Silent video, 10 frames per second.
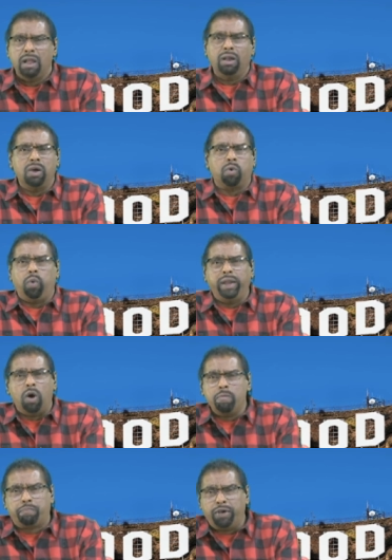Look, we
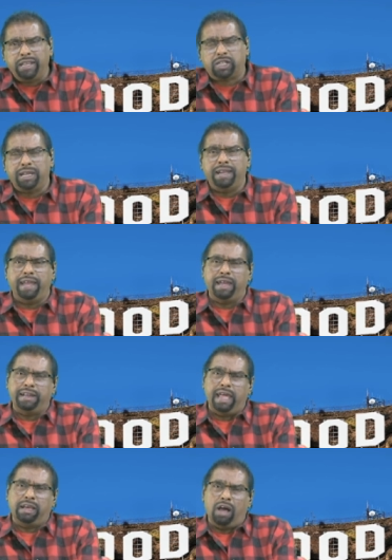don't preach a yea and
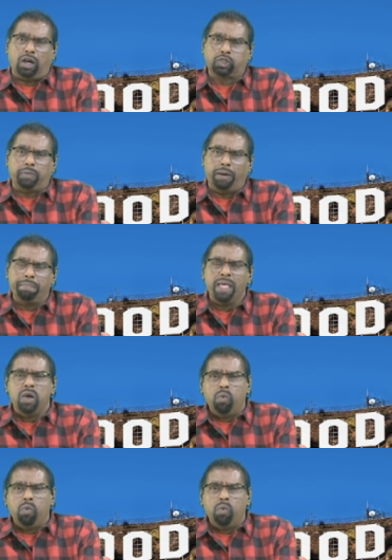nay gospel.